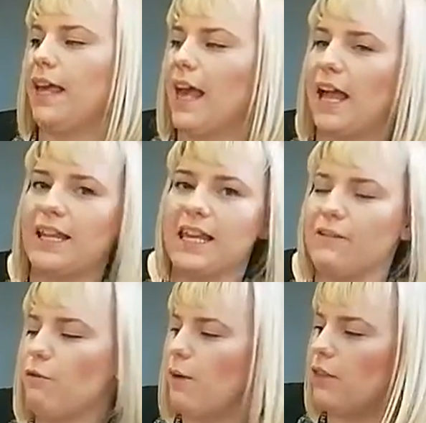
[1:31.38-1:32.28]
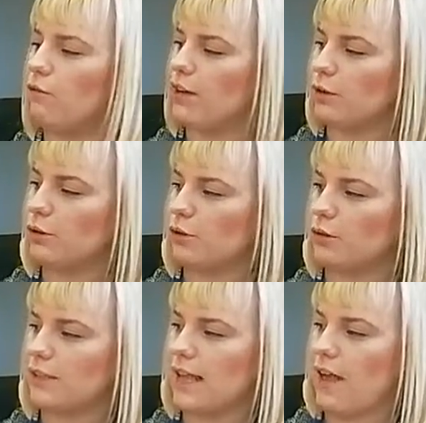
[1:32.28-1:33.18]
And even when the real
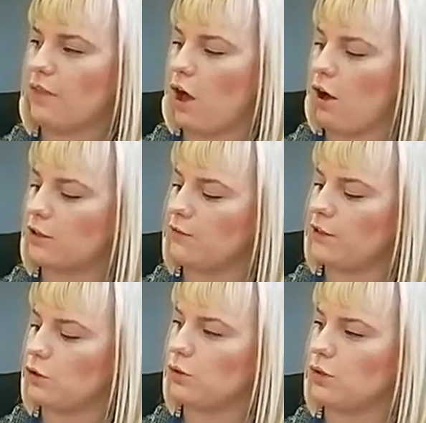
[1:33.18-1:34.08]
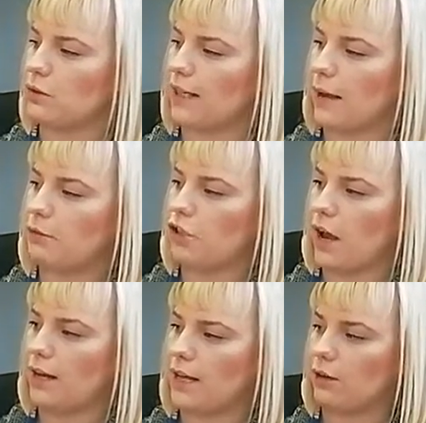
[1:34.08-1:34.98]
sun set, the artificial sun kept
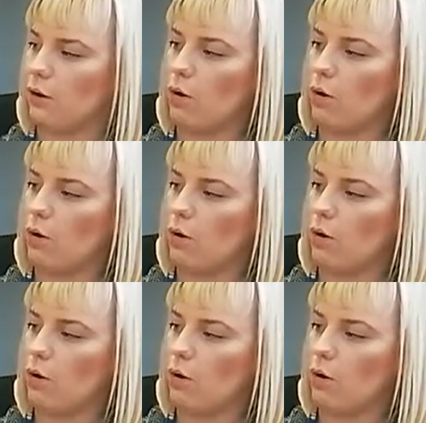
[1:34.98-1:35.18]
shining.